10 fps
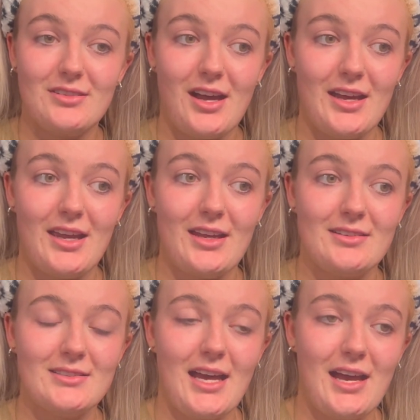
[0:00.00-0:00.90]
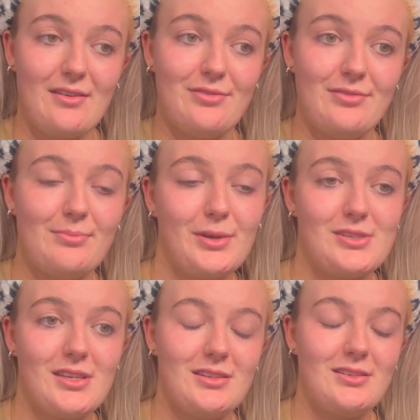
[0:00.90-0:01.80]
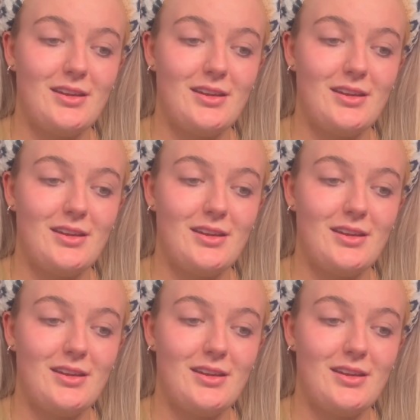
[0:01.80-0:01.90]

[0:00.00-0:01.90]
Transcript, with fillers: I have posted